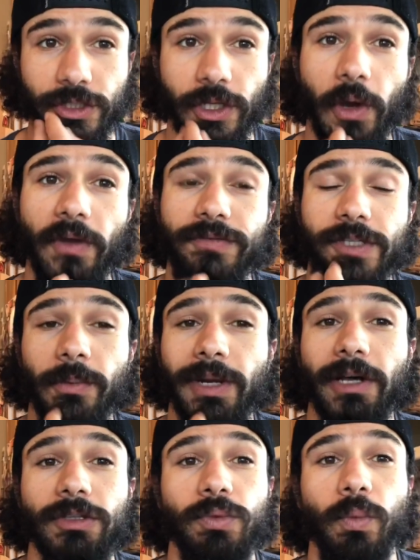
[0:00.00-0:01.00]
So if
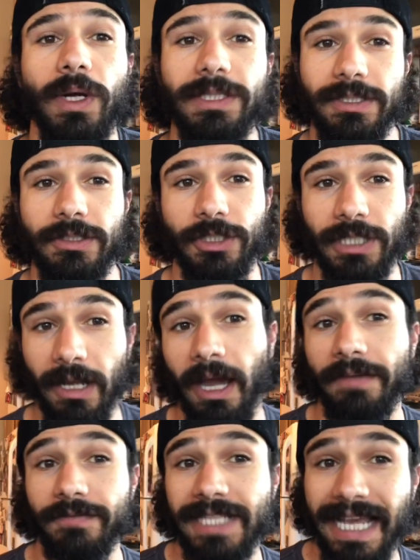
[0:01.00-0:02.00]
someone else wants their
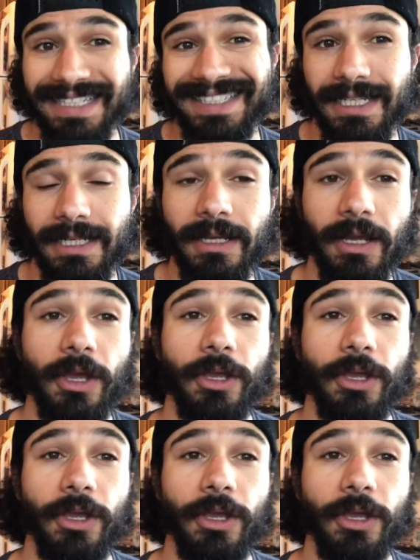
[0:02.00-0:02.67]
knife tested,